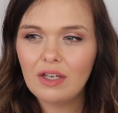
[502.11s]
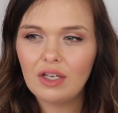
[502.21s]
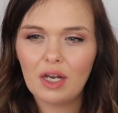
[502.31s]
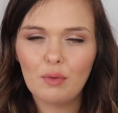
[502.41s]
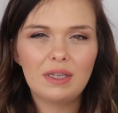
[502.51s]

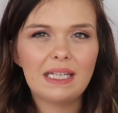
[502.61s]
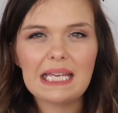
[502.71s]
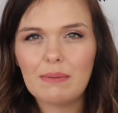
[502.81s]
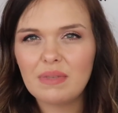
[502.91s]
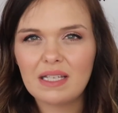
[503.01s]
you know,
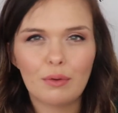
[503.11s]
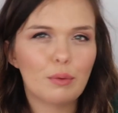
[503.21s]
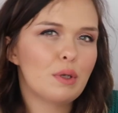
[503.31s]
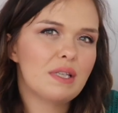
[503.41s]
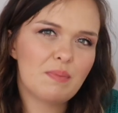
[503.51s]
leaps and
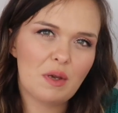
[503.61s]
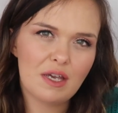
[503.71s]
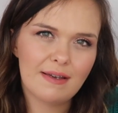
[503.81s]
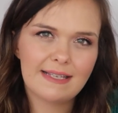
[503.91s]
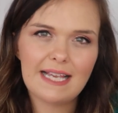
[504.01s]
growth
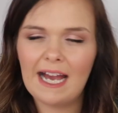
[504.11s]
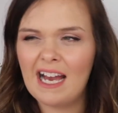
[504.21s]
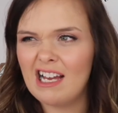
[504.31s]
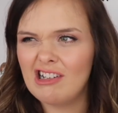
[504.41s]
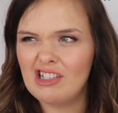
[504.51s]
spurts
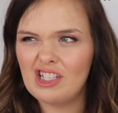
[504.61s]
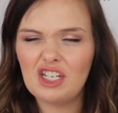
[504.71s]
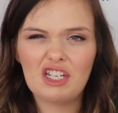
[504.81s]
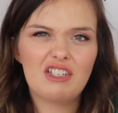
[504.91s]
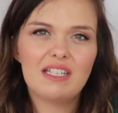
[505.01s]
and, you know,